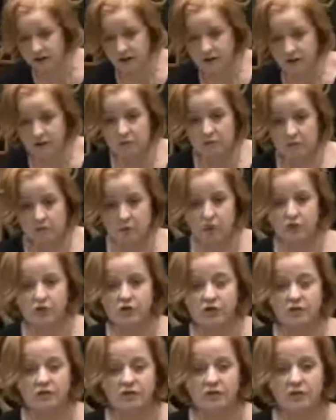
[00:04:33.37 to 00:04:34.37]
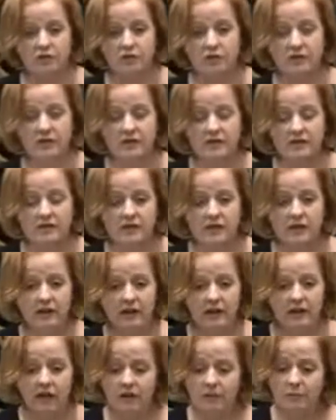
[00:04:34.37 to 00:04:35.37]
that, unfortunately, is a reality.
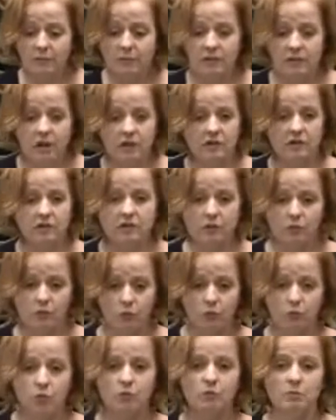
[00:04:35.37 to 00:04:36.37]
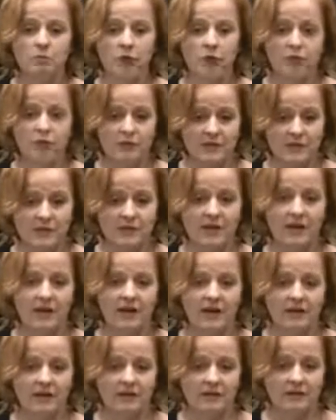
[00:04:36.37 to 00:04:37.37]
I am not for one moment
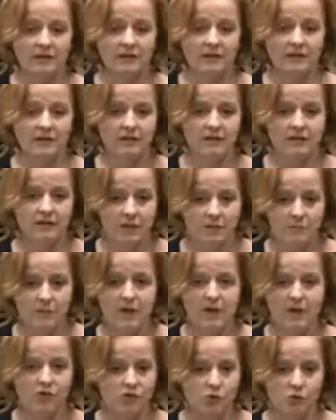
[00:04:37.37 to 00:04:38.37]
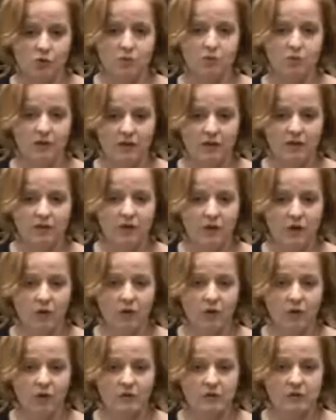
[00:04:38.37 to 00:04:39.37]
saying that men shouldn't play a
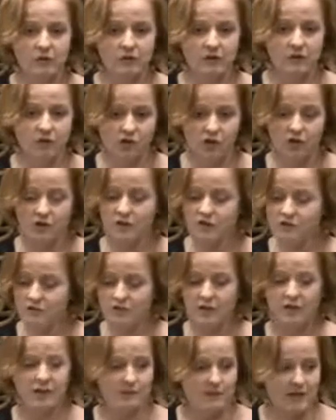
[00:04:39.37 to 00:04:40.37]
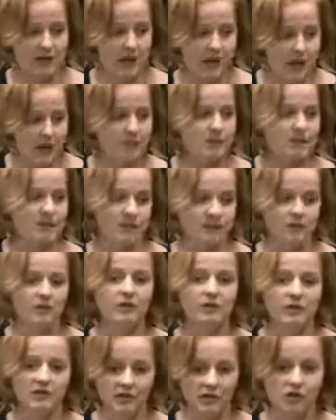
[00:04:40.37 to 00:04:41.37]
role in children's lives.
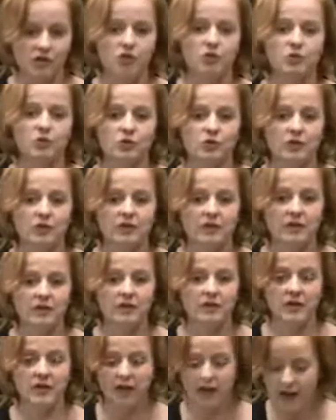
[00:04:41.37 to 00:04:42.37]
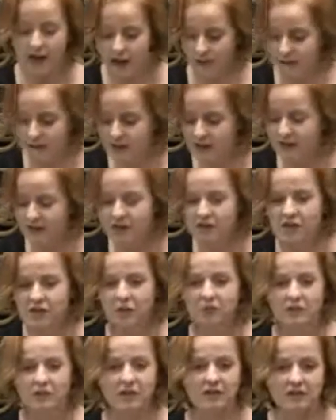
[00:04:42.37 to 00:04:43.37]
Absolutely, they should. And I
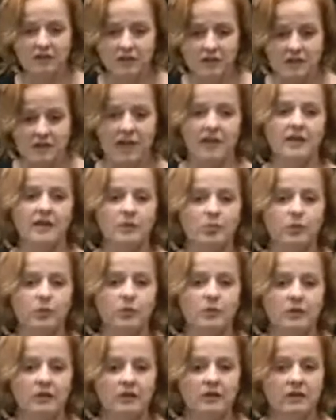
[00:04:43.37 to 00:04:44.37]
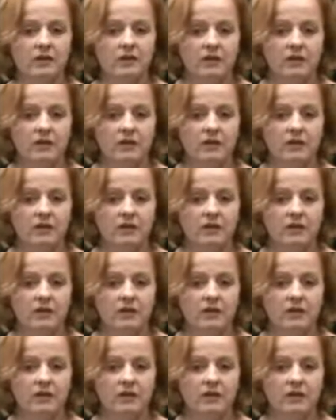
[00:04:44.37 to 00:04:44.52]
don't think that there's any woman